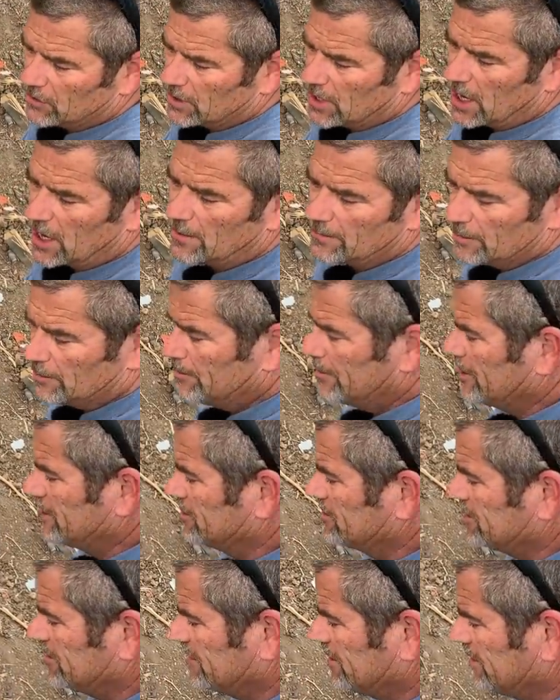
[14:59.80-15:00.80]
or
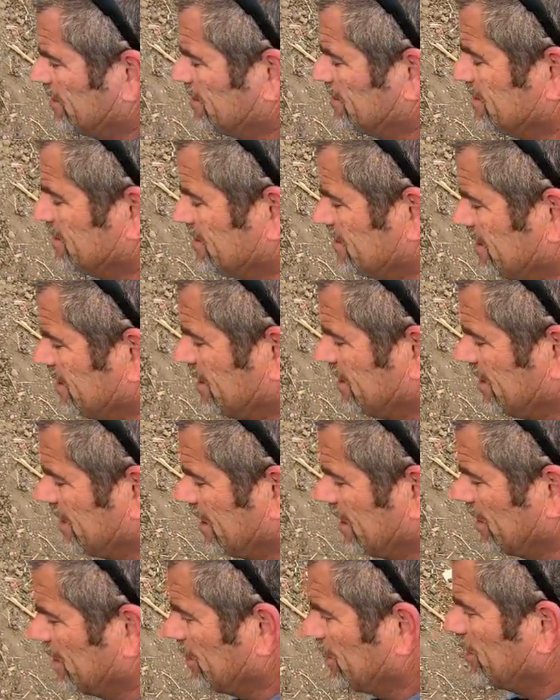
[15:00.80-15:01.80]
armor-piercing
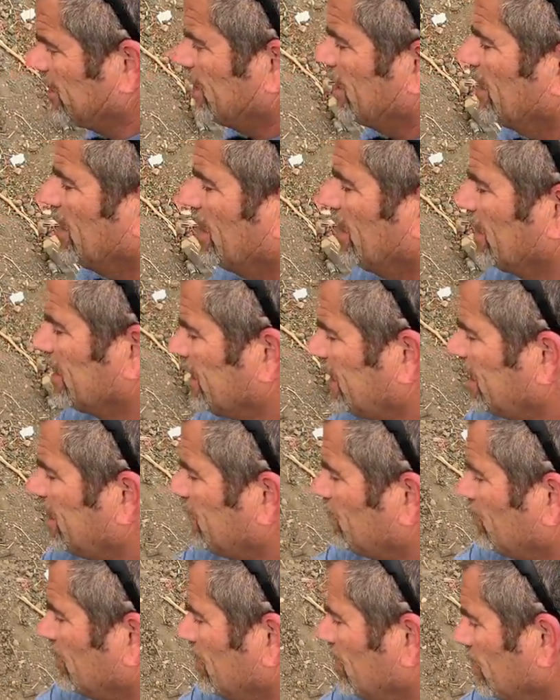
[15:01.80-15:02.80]
incendiary.
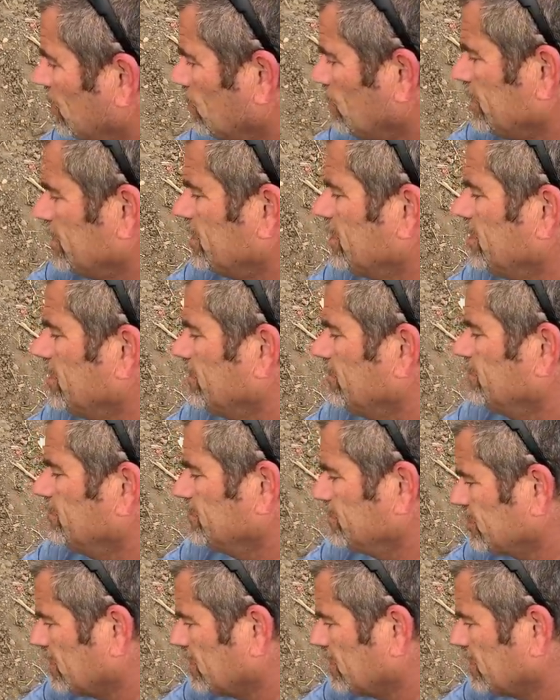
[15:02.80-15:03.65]
Again, we know we could have